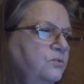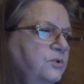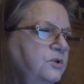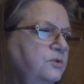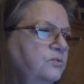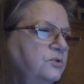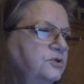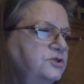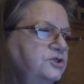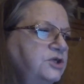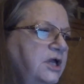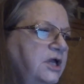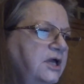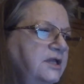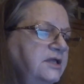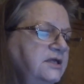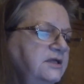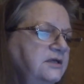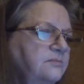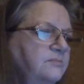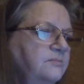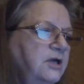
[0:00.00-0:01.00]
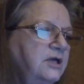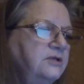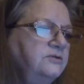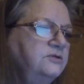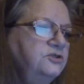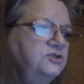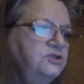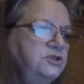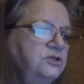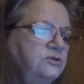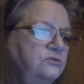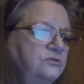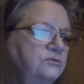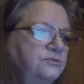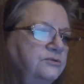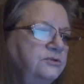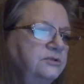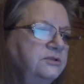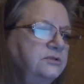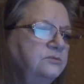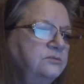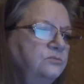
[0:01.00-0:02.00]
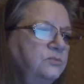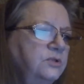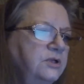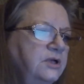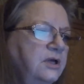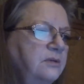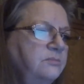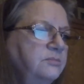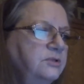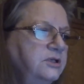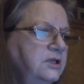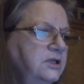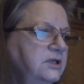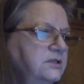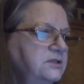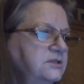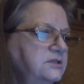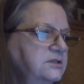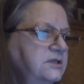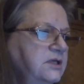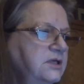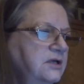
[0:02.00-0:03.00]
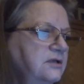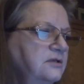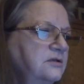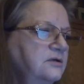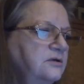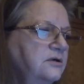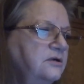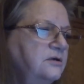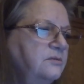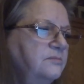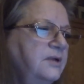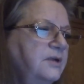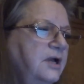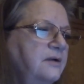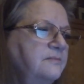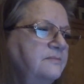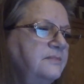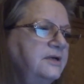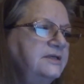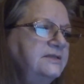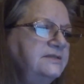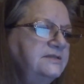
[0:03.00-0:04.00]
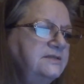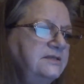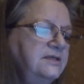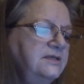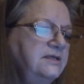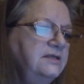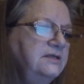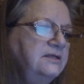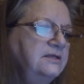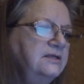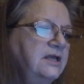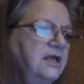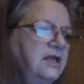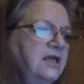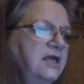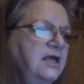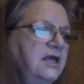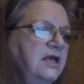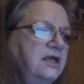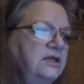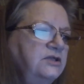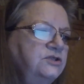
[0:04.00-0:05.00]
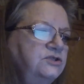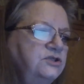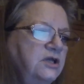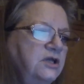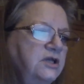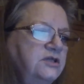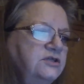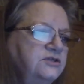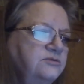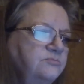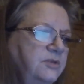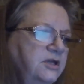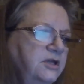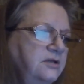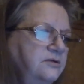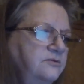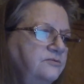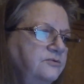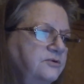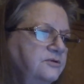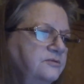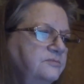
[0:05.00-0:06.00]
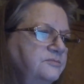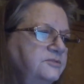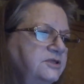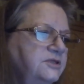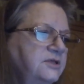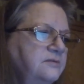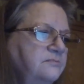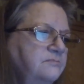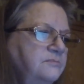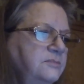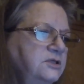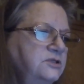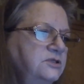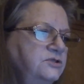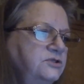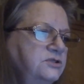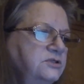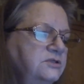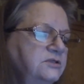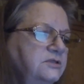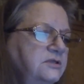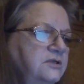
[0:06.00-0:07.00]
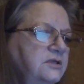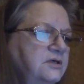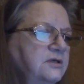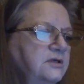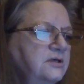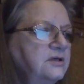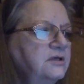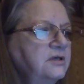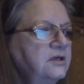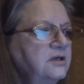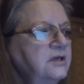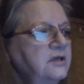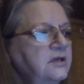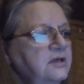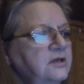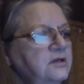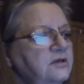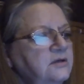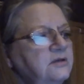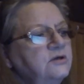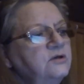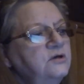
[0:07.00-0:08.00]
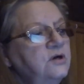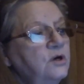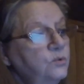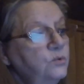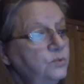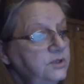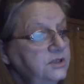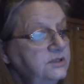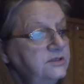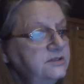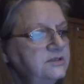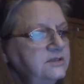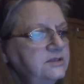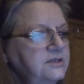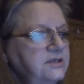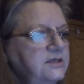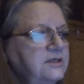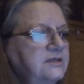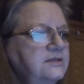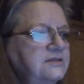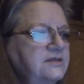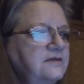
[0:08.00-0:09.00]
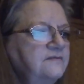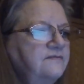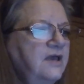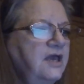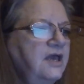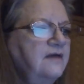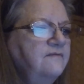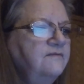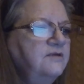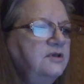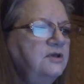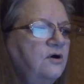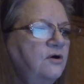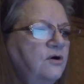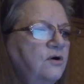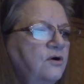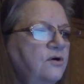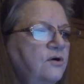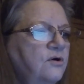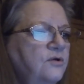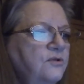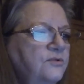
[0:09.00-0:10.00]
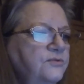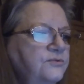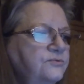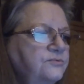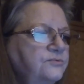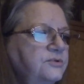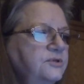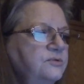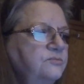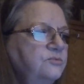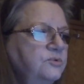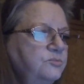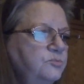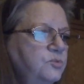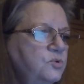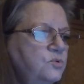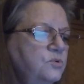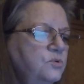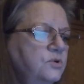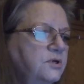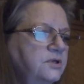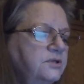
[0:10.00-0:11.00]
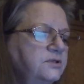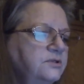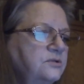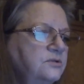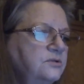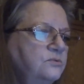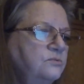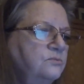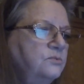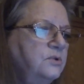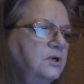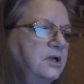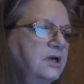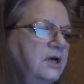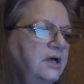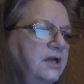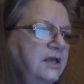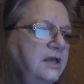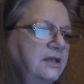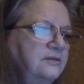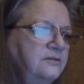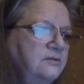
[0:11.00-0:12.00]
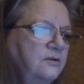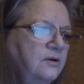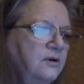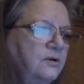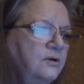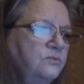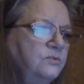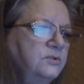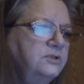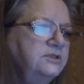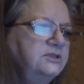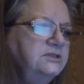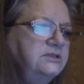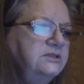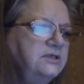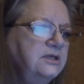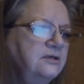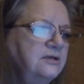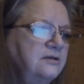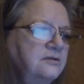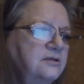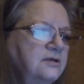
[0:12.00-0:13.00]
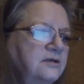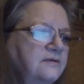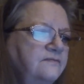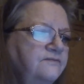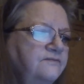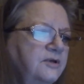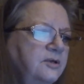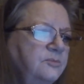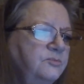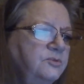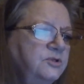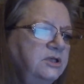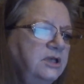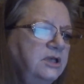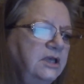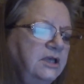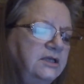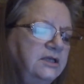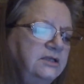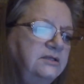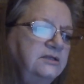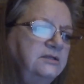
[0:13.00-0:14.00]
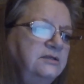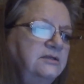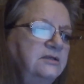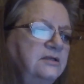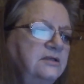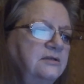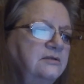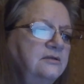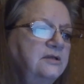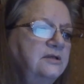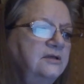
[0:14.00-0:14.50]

We were chatting about the children, and when I began to tell her about my son had changed bedrooms and mentioned the coincidence of having all three report what I had thought was a tale of fabricated